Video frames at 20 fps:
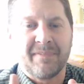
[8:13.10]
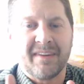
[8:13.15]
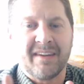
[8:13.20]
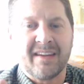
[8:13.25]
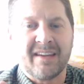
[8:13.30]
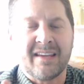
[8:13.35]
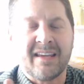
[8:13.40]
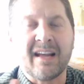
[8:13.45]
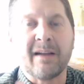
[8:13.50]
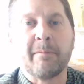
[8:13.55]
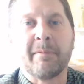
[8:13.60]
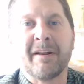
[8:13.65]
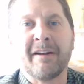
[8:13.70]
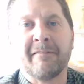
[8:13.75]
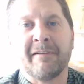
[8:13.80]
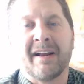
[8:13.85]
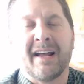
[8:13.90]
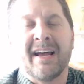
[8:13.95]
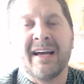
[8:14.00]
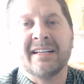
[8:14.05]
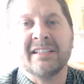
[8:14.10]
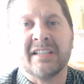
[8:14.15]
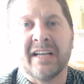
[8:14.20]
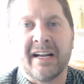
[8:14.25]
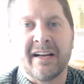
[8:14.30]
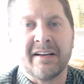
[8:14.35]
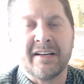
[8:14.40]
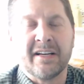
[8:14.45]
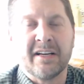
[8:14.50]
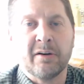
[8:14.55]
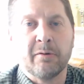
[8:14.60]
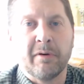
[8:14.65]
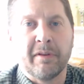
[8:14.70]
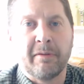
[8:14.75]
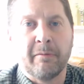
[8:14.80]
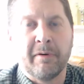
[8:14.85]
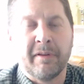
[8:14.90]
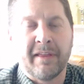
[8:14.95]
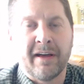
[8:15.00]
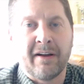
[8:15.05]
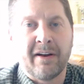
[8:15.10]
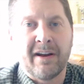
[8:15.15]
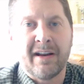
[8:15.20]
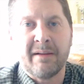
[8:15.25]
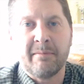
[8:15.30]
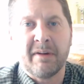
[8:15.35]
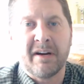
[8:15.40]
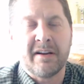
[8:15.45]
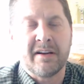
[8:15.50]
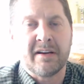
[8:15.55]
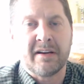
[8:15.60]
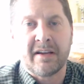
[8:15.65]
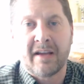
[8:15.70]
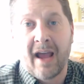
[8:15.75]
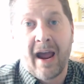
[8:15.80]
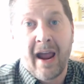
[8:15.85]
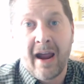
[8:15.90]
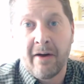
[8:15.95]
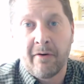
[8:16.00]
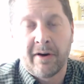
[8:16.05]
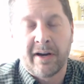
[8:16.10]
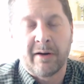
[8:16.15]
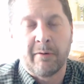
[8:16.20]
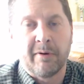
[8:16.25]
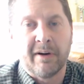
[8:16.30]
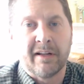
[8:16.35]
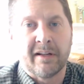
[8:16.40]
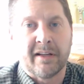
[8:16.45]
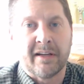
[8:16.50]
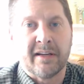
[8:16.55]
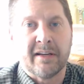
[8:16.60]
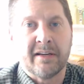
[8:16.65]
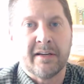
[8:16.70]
get a bit of an edge on a deal with without anybody caring really.